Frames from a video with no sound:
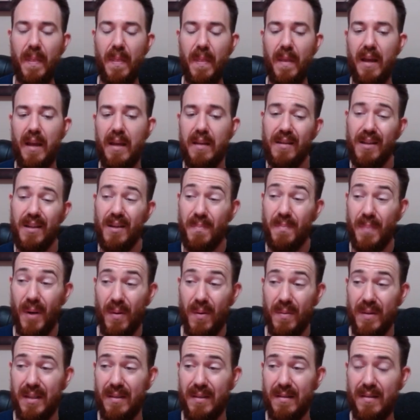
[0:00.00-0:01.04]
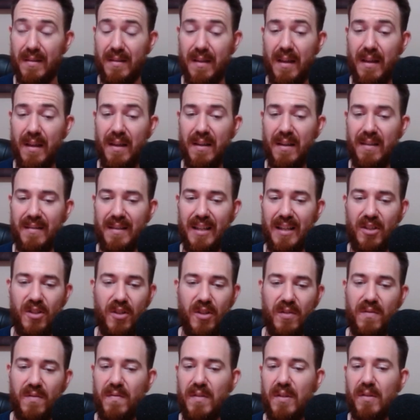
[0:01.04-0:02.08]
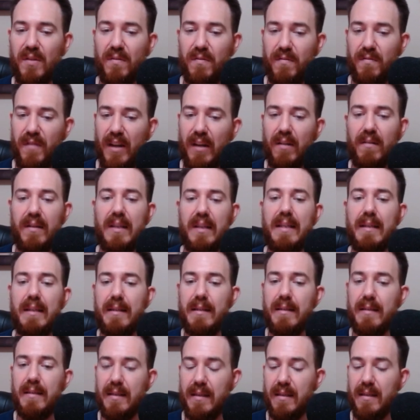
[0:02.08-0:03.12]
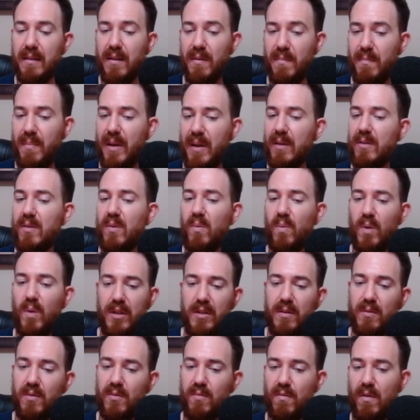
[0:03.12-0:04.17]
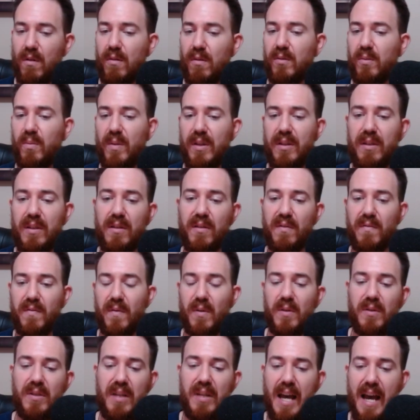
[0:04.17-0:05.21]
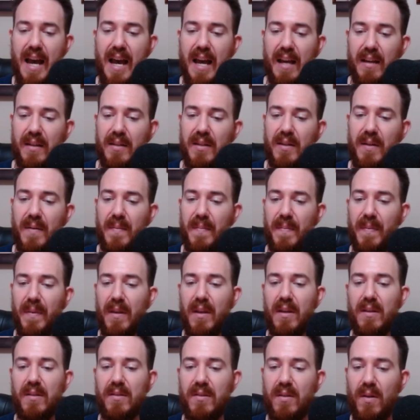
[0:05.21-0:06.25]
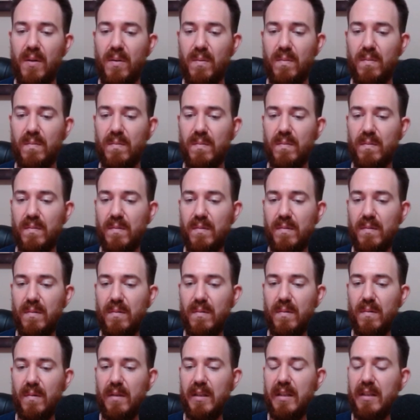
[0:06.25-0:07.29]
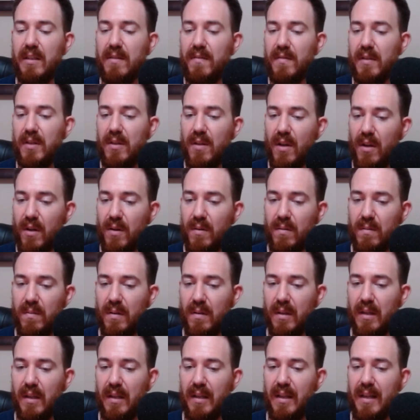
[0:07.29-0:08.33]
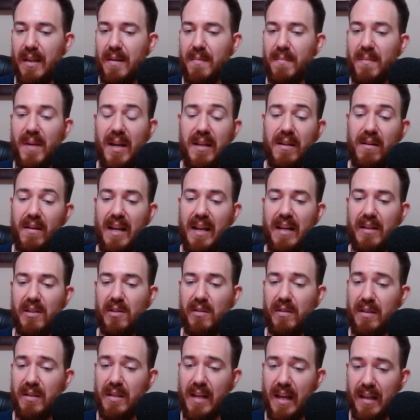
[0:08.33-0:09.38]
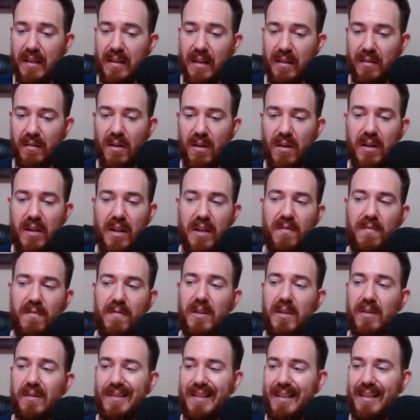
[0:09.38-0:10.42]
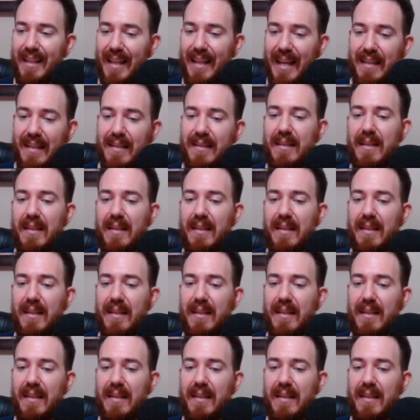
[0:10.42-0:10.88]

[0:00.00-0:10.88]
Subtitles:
And the opponents, they just feel very easy compared to what you struggled with in the first act. So even though it might not actually take that long, it feels less